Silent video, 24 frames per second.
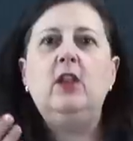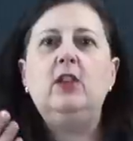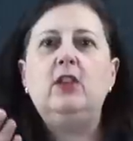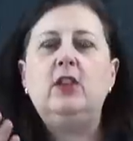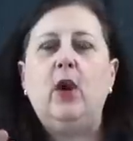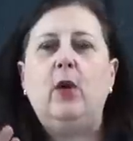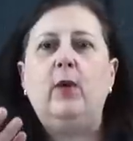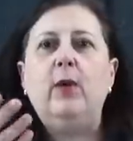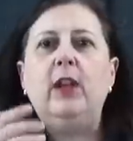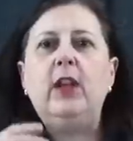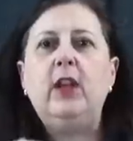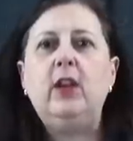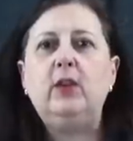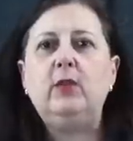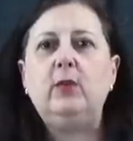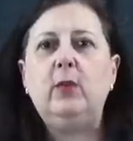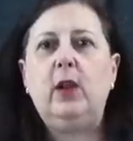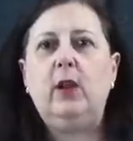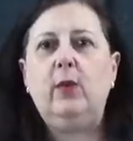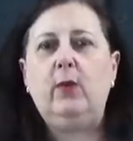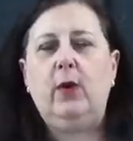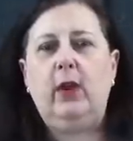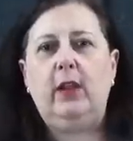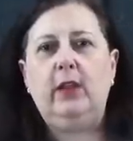So here's
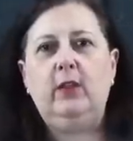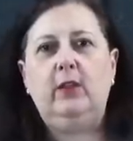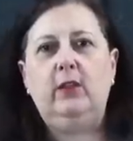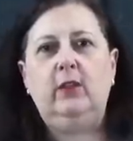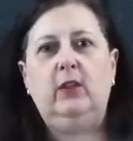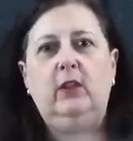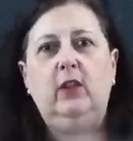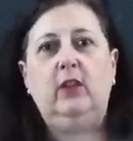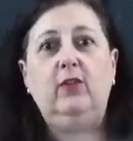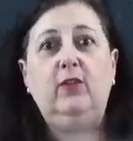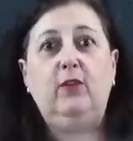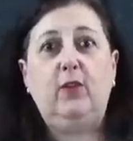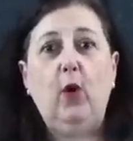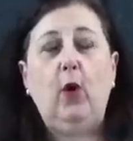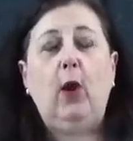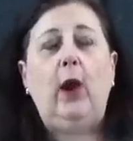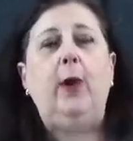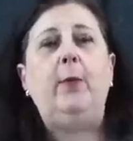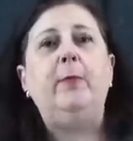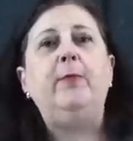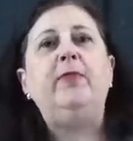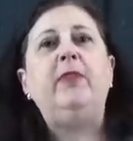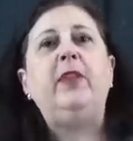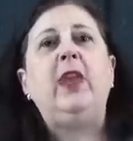what I want you to look
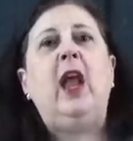for.